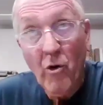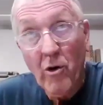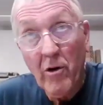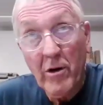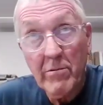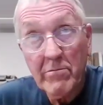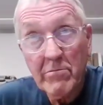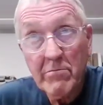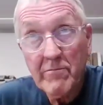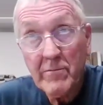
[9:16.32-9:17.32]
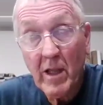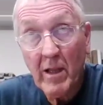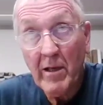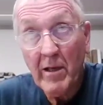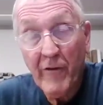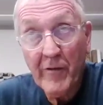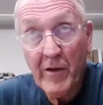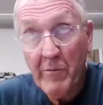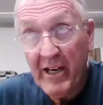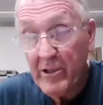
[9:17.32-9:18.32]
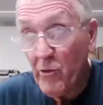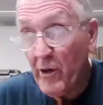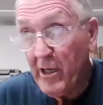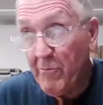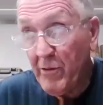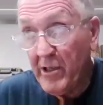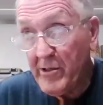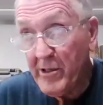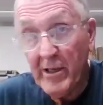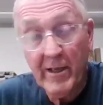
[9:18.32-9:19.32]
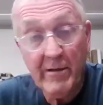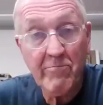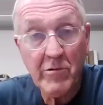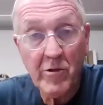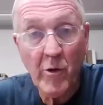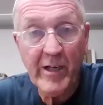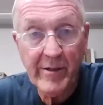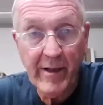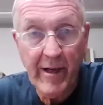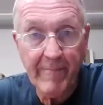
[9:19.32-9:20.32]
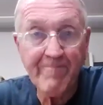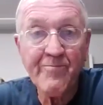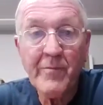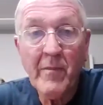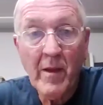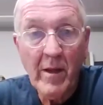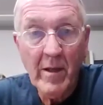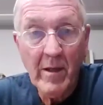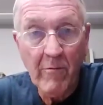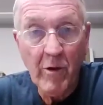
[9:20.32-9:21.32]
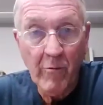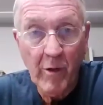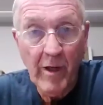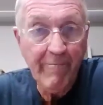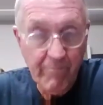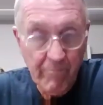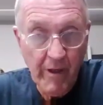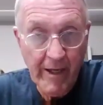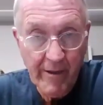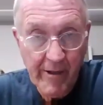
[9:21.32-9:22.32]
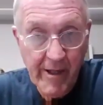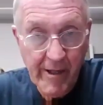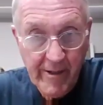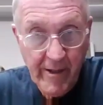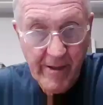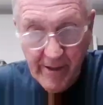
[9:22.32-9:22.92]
for, I think, 50 by 20, but he's getting twice that when we ran the test